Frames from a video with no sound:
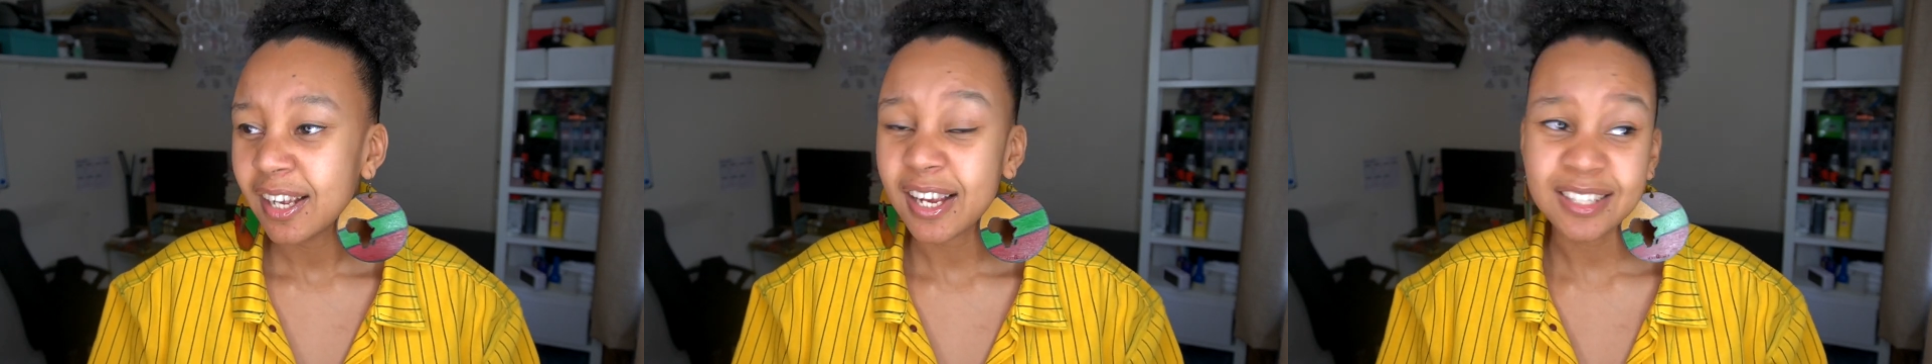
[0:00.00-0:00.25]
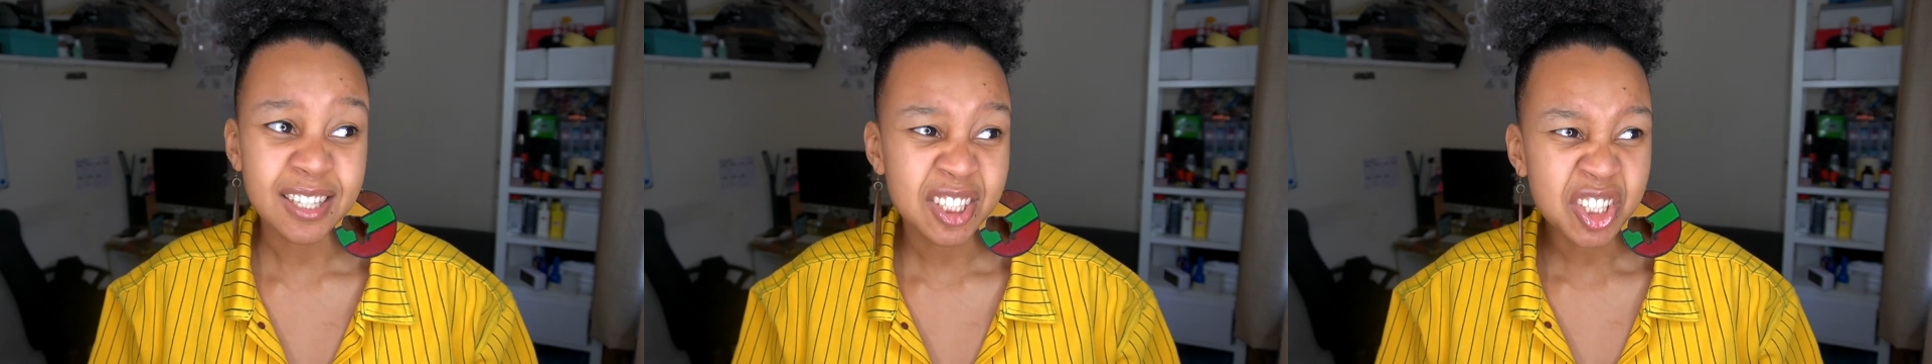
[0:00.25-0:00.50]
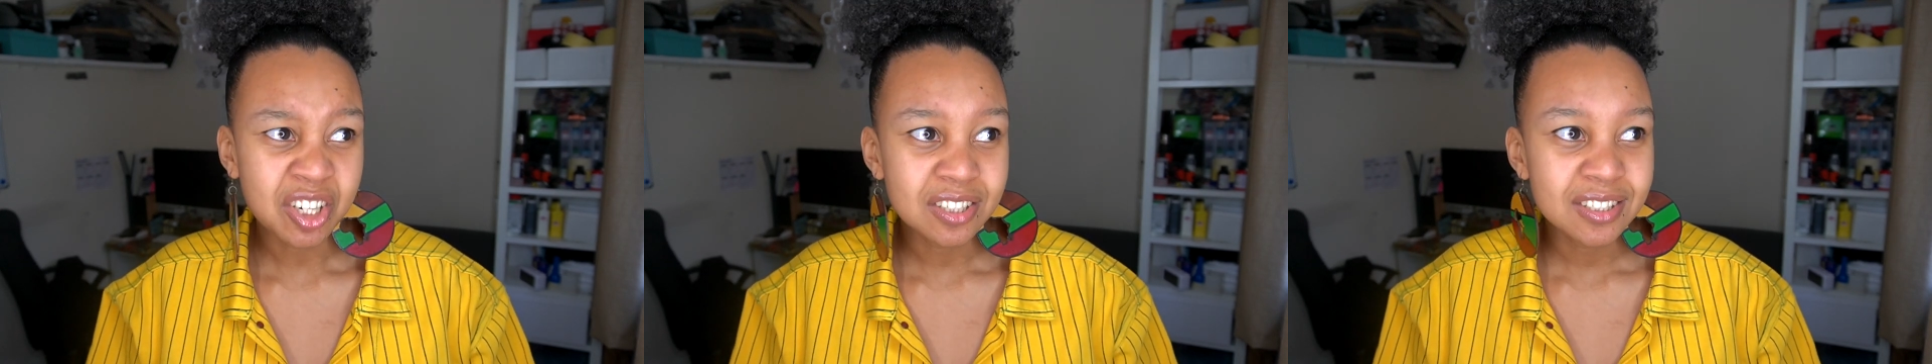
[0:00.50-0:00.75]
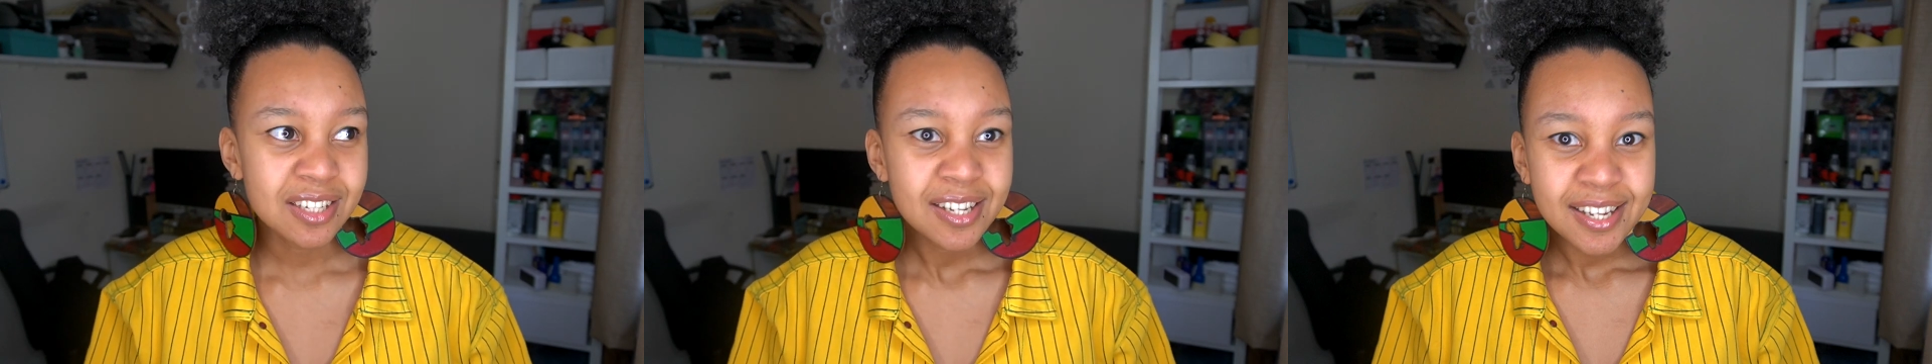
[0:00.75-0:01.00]
Is that
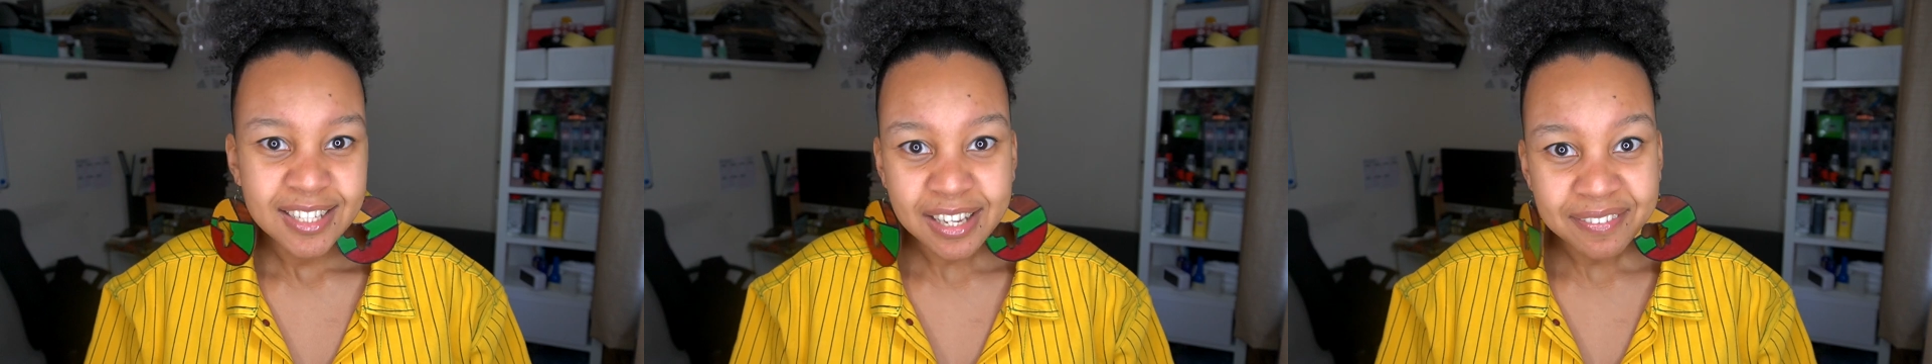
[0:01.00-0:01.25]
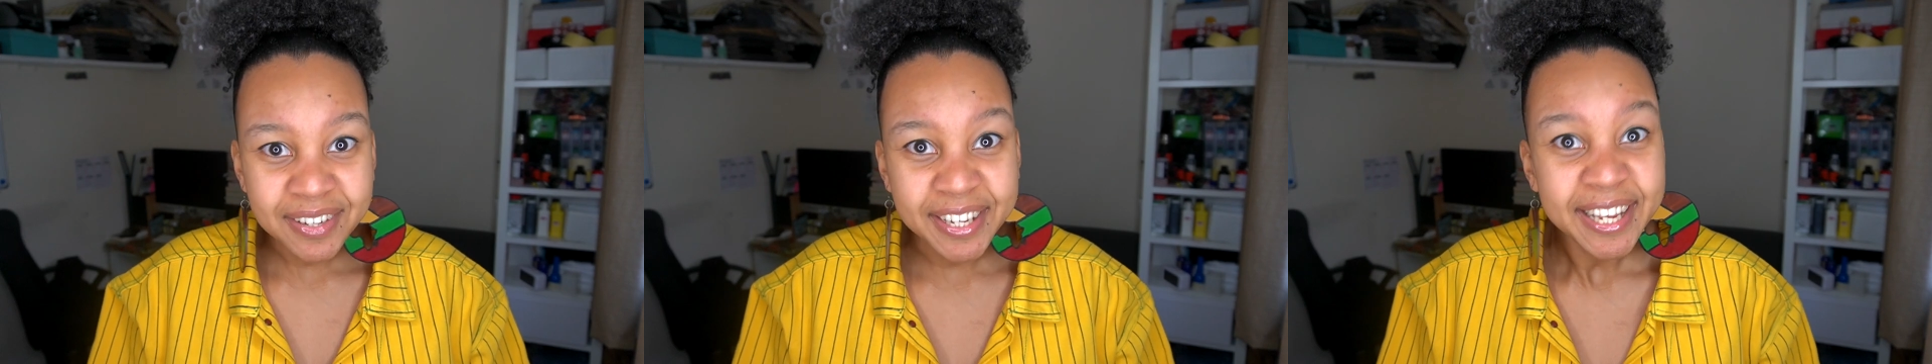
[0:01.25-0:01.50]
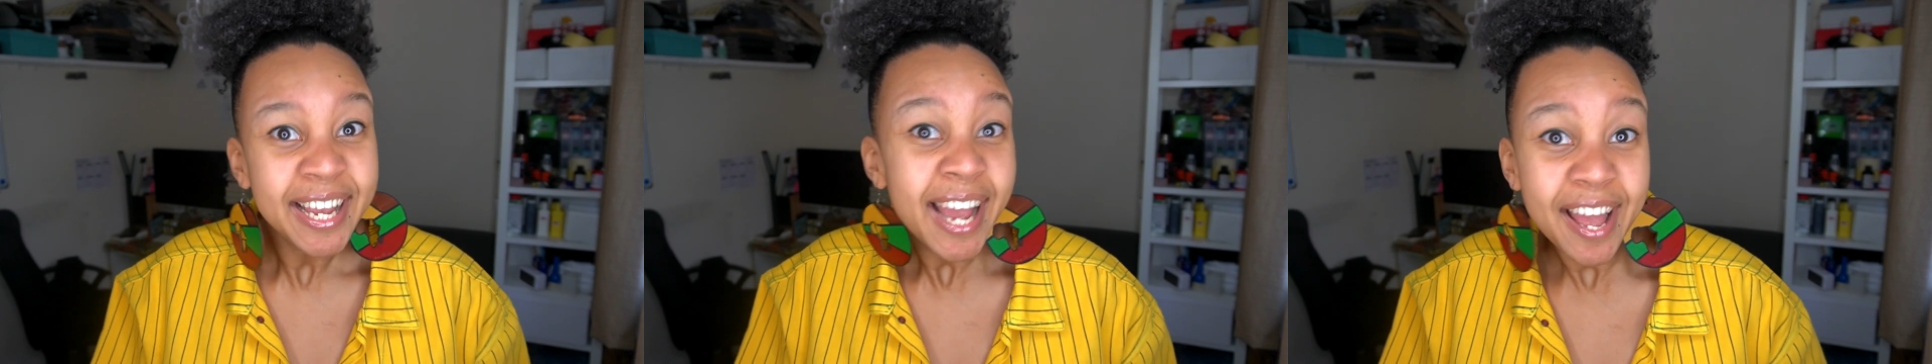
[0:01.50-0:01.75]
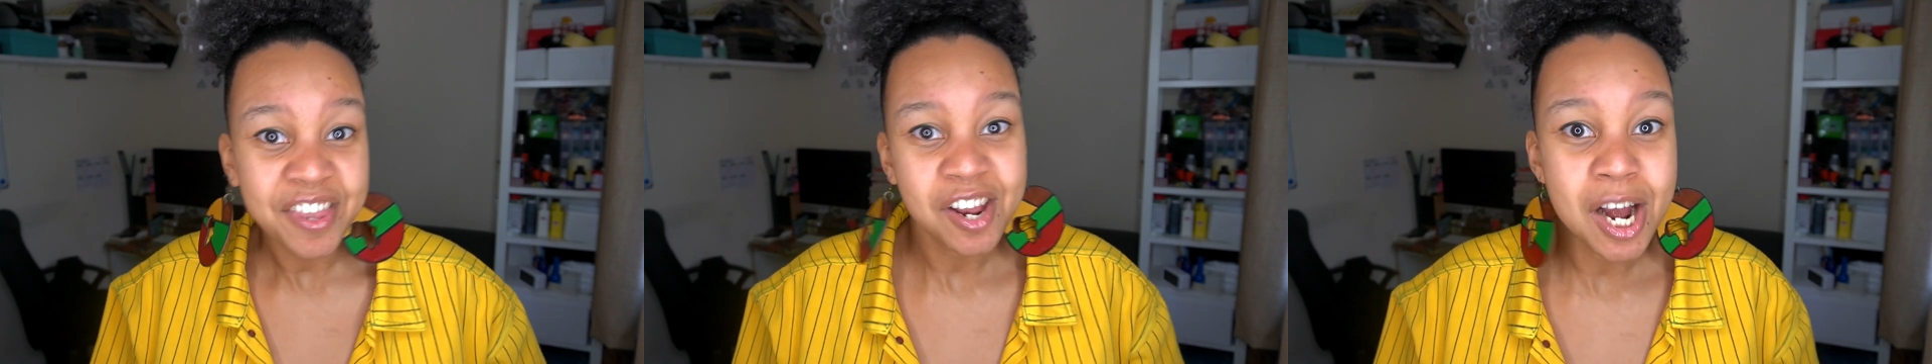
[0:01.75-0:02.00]
Chunkz? is that Filly?
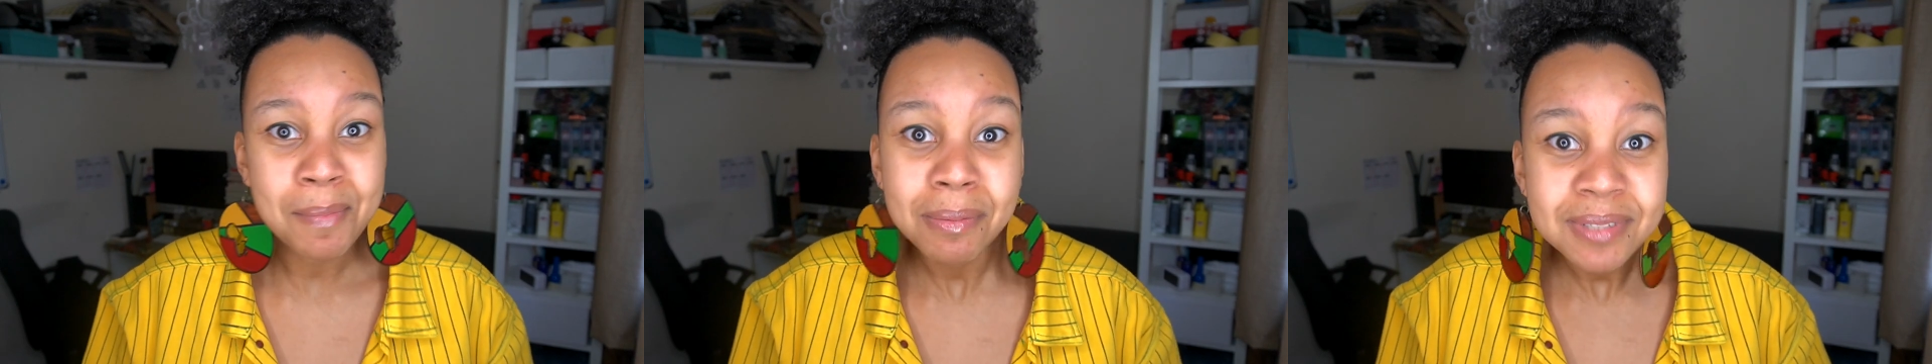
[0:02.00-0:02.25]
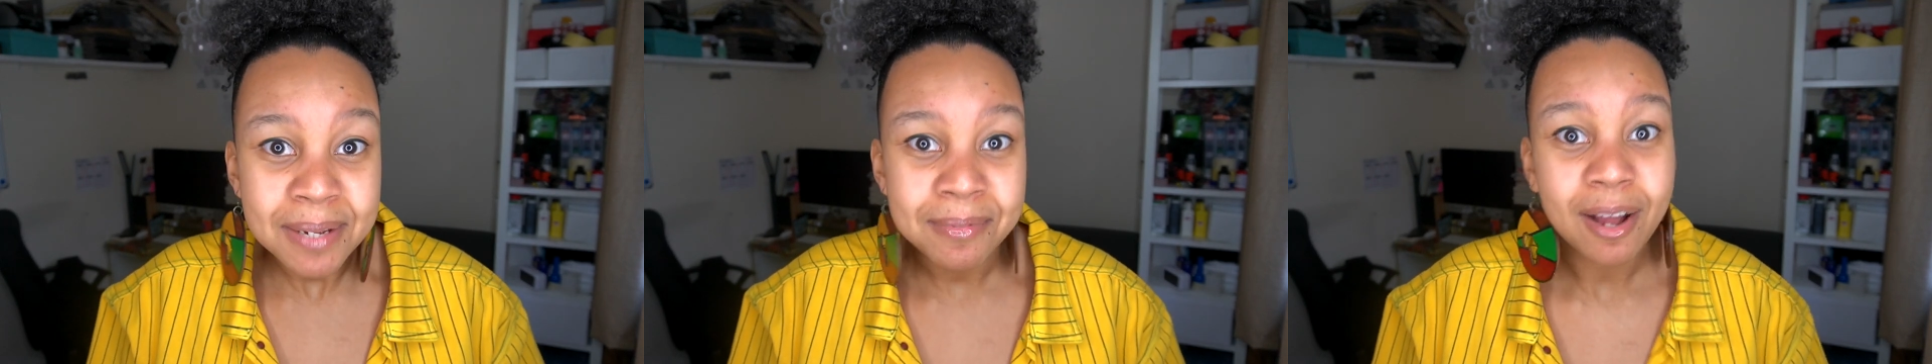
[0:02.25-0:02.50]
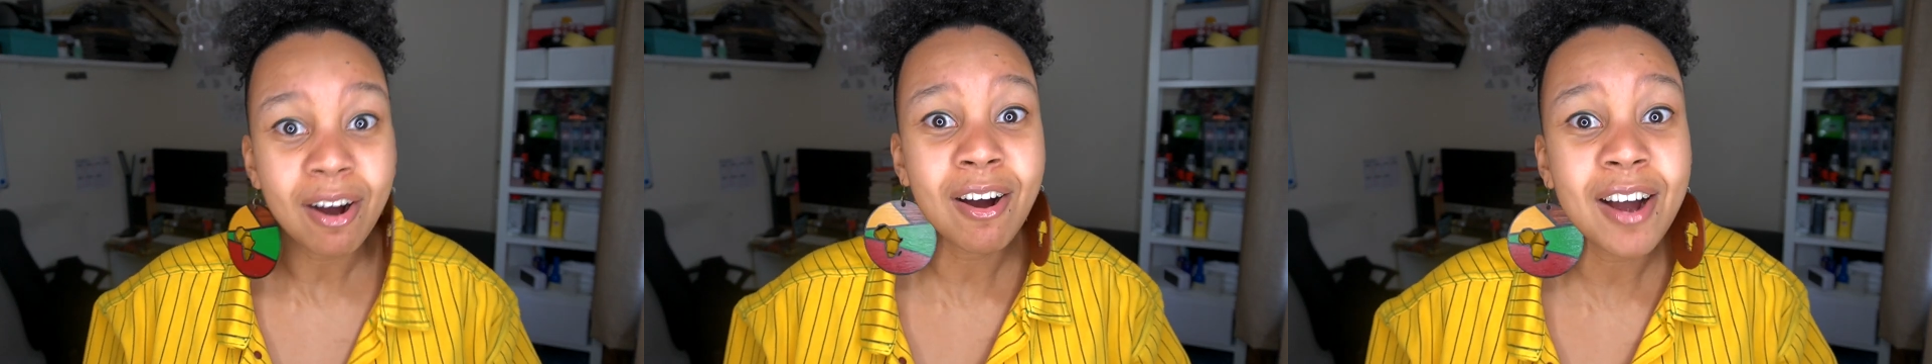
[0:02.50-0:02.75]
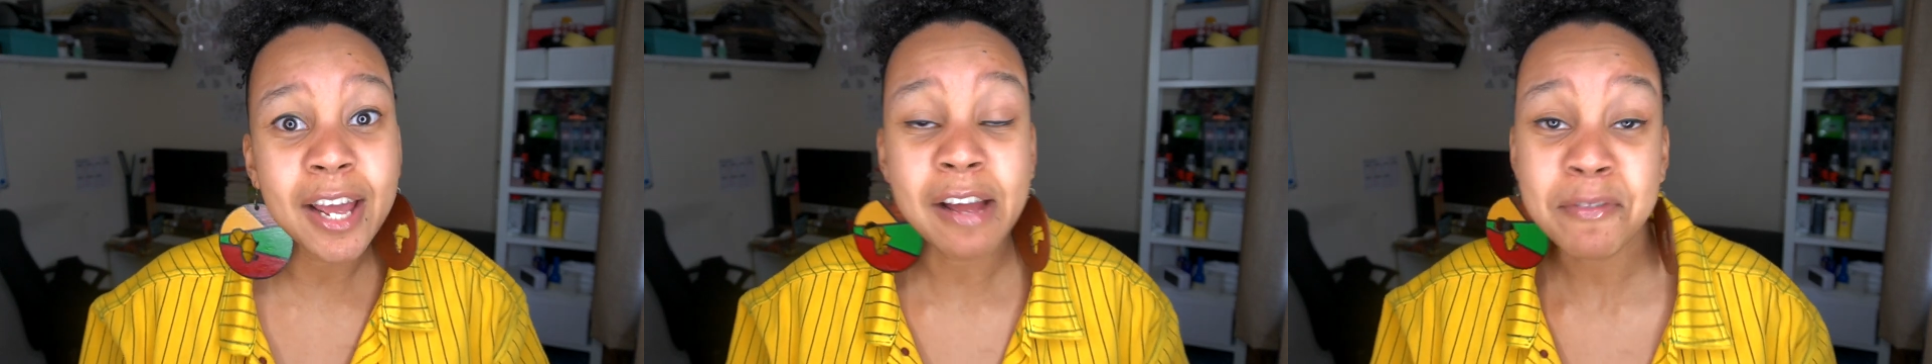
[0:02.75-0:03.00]
And then I come up to him like,
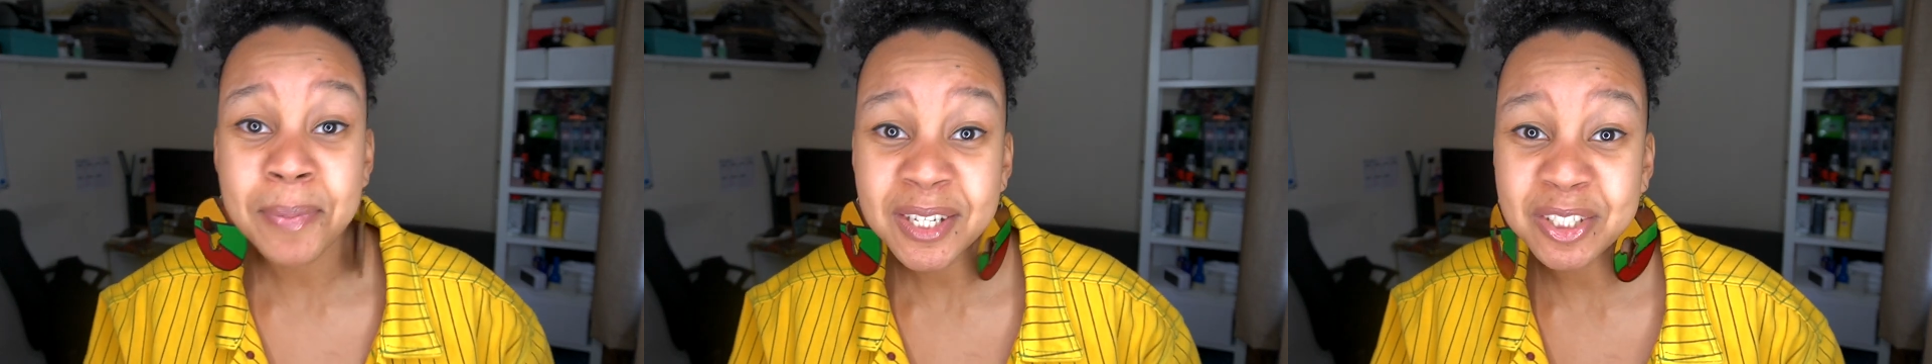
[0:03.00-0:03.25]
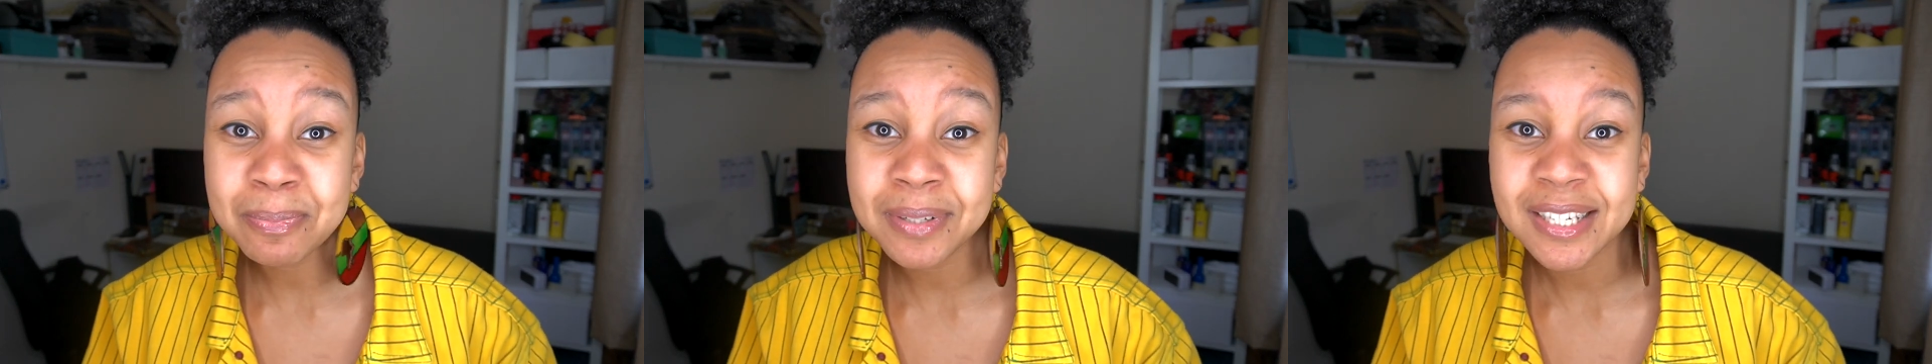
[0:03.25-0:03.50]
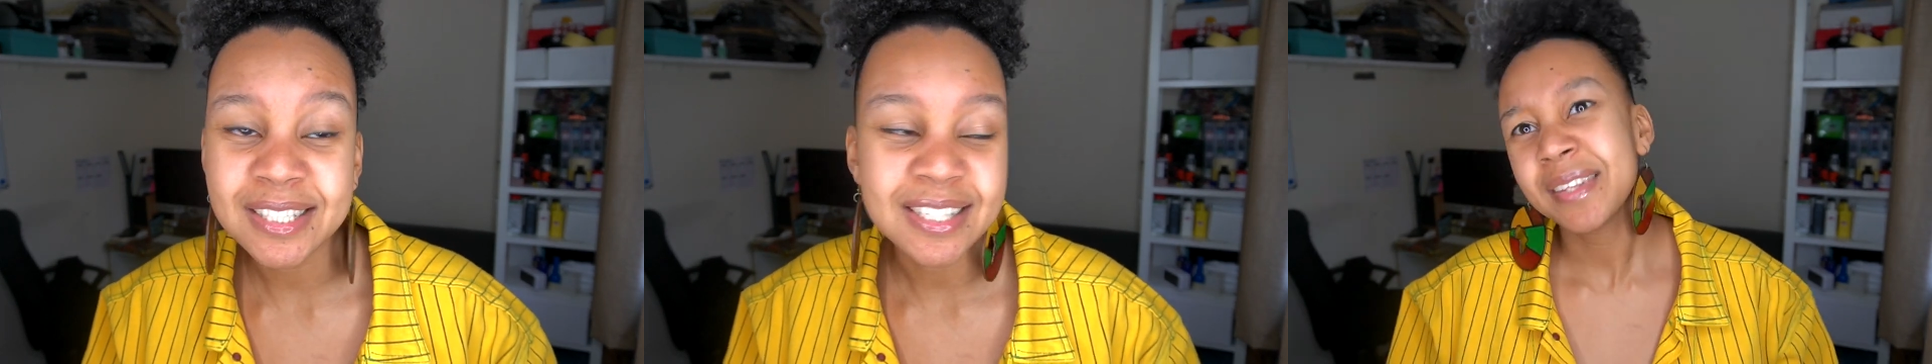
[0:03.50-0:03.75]
oh, can I have a picture, please?